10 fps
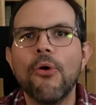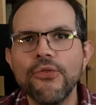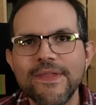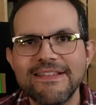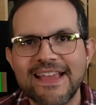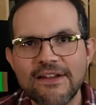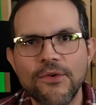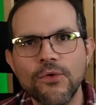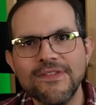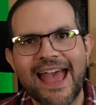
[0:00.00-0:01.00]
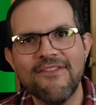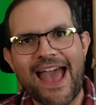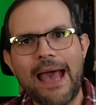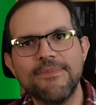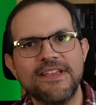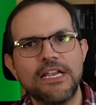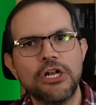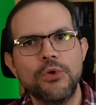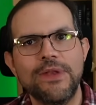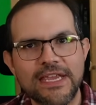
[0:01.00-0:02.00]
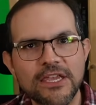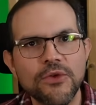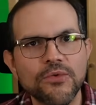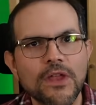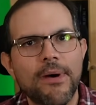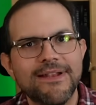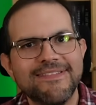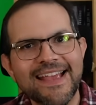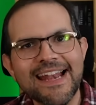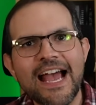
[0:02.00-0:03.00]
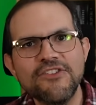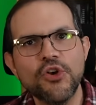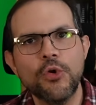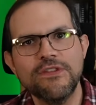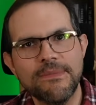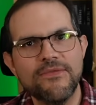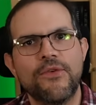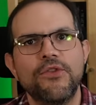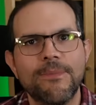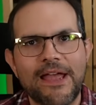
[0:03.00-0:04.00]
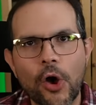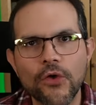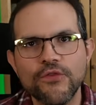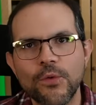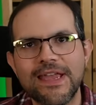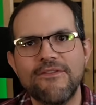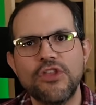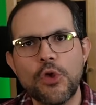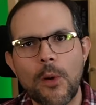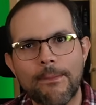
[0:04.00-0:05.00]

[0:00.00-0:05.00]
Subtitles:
both of these headphones have apps that include EQs, but Sennheiser goes a bit further by also giving you a